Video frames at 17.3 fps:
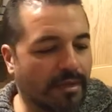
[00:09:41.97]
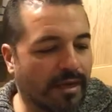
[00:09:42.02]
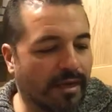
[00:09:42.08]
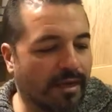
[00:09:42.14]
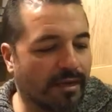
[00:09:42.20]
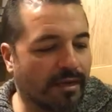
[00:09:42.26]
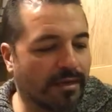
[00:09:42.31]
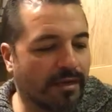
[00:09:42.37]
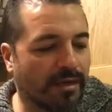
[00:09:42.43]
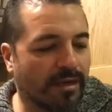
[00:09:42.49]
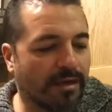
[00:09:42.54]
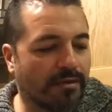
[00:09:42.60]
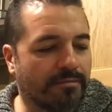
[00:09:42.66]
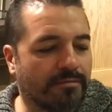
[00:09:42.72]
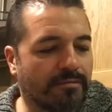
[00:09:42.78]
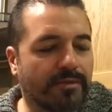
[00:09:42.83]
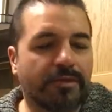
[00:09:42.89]
and
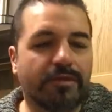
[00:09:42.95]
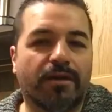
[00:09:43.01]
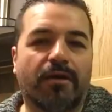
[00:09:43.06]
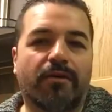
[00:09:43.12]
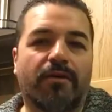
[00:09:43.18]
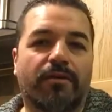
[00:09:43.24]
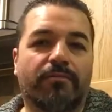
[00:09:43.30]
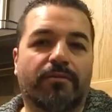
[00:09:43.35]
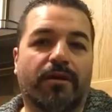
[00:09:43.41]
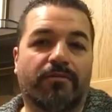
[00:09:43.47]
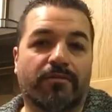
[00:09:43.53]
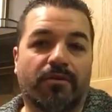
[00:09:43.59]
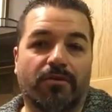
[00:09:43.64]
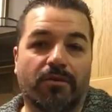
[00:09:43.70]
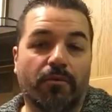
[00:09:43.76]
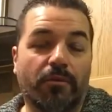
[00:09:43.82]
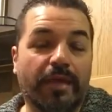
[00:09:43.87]
um, you know i have
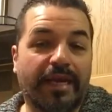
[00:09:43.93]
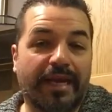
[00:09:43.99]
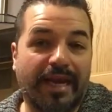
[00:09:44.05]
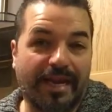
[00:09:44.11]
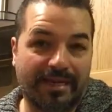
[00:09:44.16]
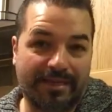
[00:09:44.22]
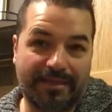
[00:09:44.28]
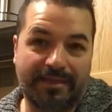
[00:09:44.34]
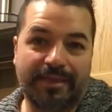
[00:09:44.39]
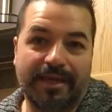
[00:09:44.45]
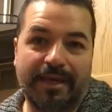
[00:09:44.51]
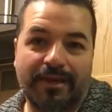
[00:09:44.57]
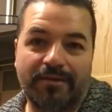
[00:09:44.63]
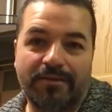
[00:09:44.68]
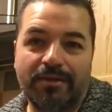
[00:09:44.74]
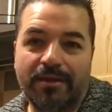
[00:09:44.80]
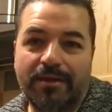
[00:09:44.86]
got the weekend
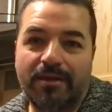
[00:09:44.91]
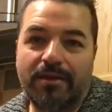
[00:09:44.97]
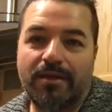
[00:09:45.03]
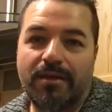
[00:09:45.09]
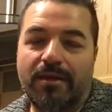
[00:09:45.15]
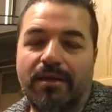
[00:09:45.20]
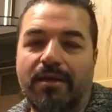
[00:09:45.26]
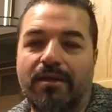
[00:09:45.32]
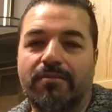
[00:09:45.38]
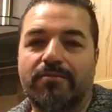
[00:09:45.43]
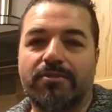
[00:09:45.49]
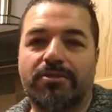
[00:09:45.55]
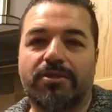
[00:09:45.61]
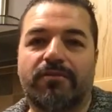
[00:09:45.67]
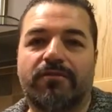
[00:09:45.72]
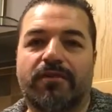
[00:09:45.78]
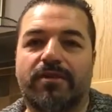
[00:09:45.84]
now, uh,
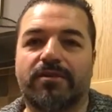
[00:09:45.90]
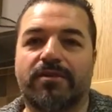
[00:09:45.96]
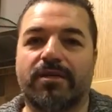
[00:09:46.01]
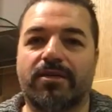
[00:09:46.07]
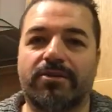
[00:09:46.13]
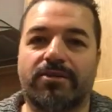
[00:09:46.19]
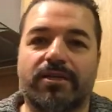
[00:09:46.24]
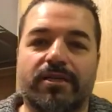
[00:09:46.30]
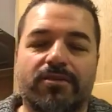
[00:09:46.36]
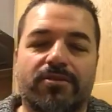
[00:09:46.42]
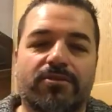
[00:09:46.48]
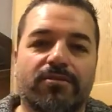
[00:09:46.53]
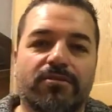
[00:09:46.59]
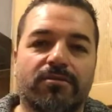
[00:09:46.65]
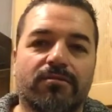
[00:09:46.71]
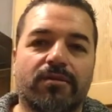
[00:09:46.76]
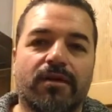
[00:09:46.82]
which is fantastic
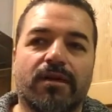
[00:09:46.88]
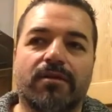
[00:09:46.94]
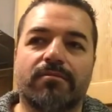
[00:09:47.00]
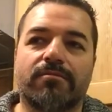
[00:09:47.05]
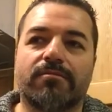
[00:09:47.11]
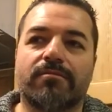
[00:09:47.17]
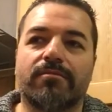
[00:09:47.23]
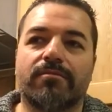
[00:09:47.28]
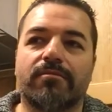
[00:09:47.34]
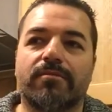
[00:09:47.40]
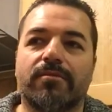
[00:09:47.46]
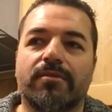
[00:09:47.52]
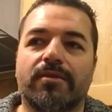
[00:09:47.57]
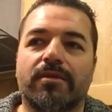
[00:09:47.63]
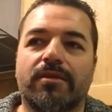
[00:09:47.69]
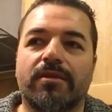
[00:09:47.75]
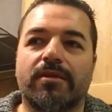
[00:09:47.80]
to um,
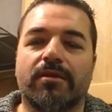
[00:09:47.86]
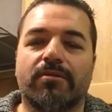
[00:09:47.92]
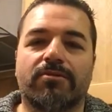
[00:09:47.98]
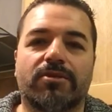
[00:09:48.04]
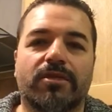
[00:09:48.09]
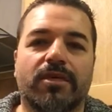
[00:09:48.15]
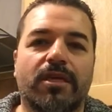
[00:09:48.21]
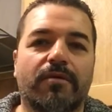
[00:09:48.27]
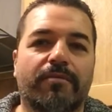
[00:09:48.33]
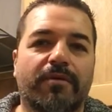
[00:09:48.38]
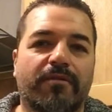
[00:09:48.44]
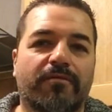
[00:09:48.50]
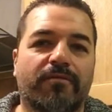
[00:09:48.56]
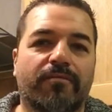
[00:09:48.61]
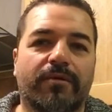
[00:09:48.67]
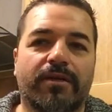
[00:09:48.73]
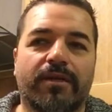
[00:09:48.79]
you know to keep
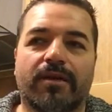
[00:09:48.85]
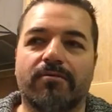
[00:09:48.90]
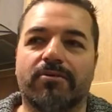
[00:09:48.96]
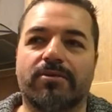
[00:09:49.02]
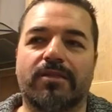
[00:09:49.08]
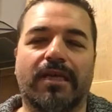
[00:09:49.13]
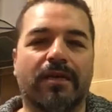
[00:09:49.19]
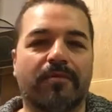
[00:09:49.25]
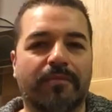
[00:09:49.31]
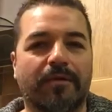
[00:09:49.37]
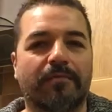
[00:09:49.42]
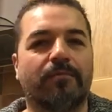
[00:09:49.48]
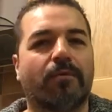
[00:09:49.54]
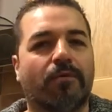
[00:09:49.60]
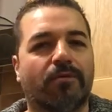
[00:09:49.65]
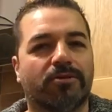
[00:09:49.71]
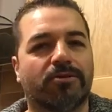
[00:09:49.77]
everybody up to date a bit
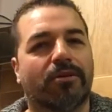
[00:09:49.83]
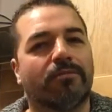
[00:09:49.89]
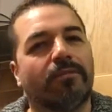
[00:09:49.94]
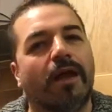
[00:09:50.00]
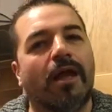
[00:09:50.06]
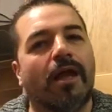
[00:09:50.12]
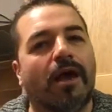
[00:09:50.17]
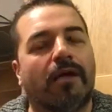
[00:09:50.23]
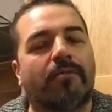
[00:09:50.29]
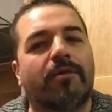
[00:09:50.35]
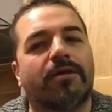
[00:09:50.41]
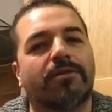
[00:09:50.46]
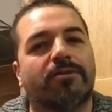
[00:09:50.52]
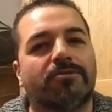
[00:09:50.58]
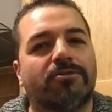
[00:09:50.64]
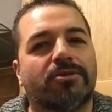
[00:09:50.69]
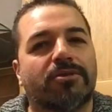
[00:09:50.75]
more so I might, I
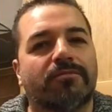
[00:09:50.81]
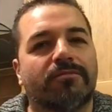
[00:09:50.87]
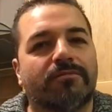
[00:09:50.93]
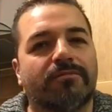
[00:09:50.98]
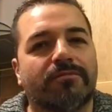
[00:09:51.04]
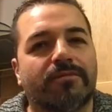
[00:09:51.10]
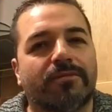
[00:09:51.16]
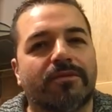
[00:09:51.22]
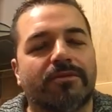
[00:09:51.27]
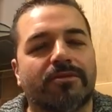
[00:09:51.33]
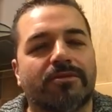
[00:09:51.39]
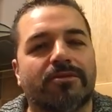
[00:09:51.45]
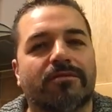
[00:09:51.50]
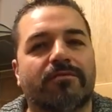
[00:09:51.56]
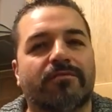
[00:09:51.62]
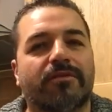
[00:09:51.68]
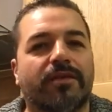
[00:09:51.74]
might do some
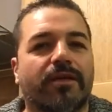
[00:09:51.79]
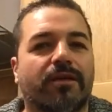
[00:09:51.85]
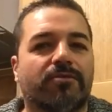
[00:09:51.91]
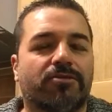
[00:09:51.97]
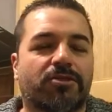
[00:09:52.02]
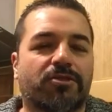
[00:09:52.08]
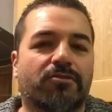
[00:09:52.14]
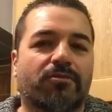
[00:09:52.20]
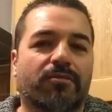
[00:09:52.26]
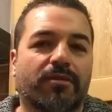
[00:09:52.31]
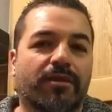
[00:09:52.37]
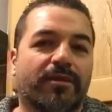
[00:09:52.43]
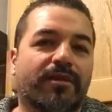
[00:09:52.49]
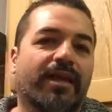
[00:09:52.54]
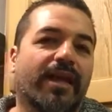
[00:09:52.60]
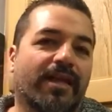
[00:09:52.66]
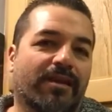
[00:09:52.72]
some videos during the
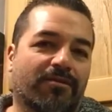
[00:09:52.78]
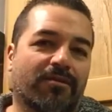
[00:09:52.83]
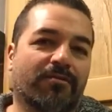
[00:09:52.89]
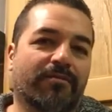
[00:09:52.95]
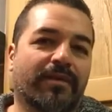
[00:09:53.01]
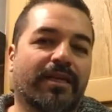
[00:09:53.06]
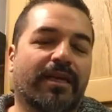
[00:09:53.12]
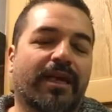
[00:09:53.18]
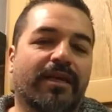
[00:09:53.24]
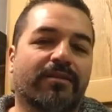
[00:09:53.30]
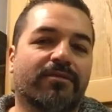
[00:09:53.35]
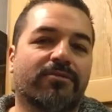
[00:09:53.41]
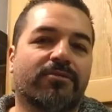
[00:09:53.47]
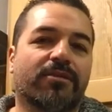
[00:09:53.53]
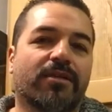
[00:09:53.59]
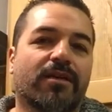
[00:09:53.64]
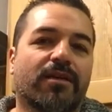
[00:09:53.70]
day on the
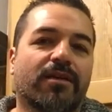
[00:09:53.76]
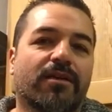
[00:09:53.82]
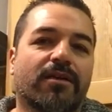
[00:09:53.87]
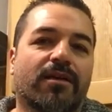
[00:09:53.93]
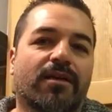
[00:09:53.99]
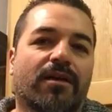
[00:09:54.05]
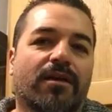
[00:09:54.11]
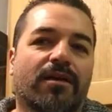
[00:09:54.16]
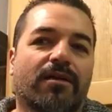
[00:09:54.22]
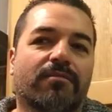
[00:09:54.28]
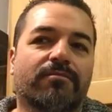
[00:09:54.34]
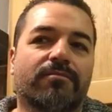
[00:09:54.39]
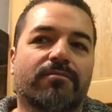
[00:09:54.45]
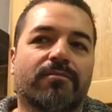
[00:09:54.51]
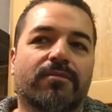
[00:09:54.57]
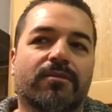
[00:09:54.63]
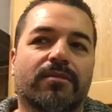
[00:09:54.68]
weekends
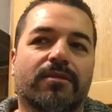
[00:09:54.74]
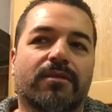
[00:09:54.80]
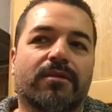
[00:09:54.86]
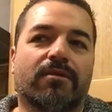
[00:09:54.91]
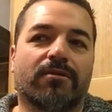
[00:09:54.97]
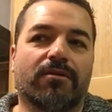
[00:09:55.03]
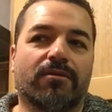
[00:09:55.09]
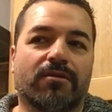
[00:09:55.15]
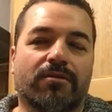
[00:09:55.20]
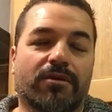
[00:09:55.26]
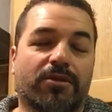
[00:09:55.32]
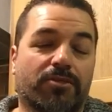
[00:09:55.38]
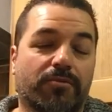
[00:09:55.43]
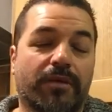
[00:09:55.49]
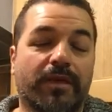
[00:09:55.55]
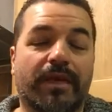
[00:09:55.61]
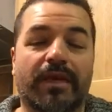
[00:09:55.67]
um, on, the, on
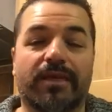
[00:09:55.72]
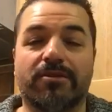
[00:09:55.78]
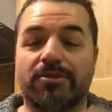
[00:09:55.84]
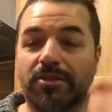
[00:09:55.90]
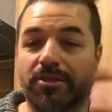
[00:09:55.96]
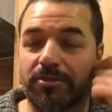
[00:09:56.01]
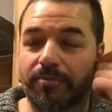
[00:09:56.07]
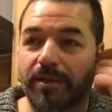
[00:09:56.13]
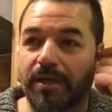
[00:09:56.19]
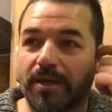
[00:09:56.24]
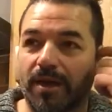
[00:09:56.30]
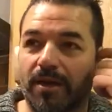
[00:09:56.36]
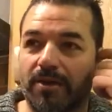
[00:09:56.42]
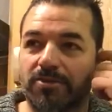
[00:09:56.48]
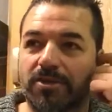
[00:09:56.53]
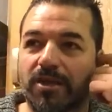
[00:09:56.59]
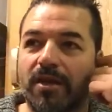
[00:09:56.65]
this weekend just
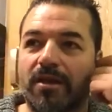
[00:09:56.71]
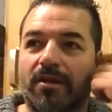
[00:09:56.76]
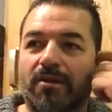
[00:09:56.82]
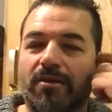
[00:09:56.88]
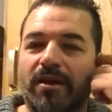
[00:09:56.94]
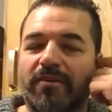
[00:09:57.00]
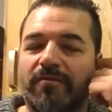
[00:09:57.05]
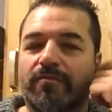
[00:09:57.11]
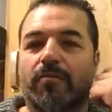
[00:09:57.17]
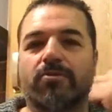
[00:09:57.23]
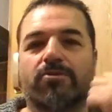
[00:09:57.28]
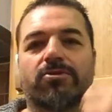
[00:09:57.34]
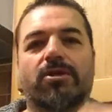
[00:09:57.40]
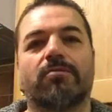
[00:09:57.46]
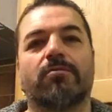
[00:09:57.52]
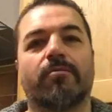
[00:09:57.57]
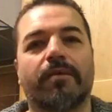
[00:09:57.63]
because I'll have more
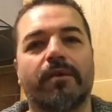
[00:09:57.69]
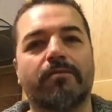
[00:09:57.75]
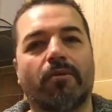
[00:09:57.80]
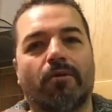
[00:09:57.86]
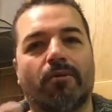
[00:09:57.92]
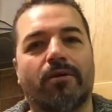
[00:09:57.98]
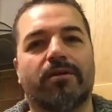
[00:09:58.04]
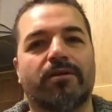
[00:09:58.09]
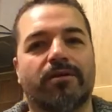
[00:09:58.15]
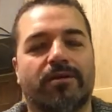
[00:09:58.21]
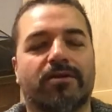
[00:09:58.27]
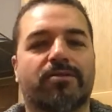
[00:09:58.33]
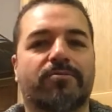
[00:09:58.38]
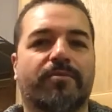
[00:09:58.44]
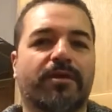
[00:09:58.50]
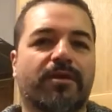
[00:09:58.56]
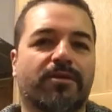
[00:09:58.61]
time I'll be more
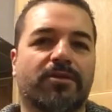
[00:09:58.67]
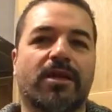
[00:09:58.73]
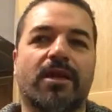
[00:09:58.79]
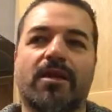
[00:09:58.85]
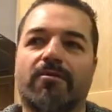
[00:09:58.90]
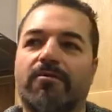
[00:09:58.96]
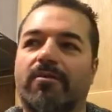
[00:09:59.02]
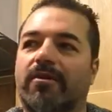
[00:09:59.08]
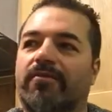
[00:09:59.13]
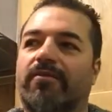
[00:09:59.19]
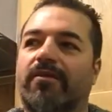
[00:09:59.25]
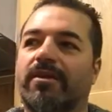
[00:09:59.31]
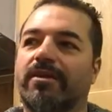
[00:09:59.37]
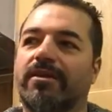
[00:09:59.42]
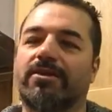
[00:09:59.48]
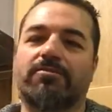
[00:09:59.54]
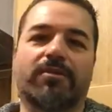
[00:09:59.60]
alert because what I
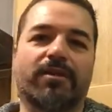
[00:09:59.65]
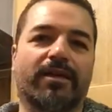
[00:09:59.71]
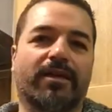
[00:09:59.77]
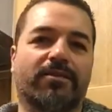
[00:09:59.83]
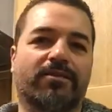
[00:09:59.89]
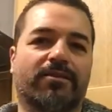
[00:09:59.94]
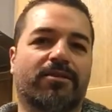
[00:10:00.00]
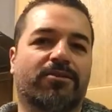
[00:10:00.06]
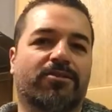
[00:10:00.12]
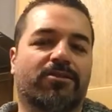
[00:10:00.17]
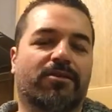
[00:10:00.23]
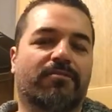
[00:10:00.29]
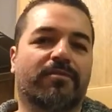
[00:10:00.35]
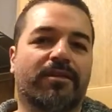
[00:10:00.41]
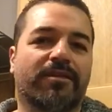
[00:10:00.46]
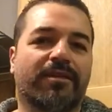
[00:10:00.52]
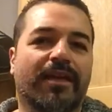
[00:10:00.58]
find is when I get to this
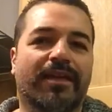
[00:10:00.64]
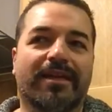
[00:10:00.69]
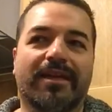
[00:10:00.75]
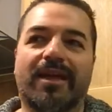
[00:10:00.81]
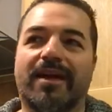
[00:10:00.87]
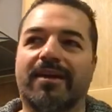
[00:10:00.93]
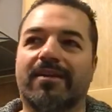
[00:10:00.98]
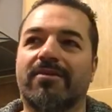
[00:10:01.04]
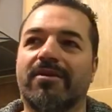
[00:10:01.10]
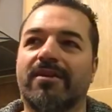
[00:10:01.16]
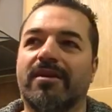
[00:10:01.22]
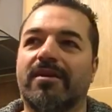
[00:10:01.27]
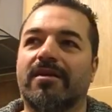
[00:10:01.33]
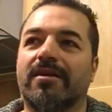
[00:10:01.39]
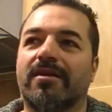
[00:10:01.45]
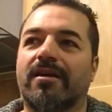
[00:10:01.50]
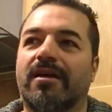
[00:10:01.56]
time of the day now
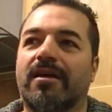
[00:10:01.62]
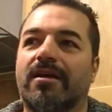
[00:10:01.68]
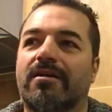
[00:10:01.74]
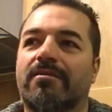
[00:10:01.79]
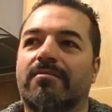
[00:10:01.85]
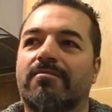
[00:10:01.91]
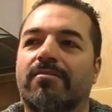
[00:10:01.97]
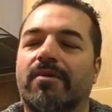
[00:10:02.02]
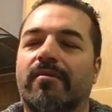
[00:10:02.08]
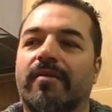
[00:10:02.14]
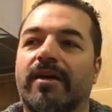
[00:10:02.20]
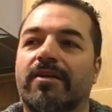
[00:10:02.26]
um, I'm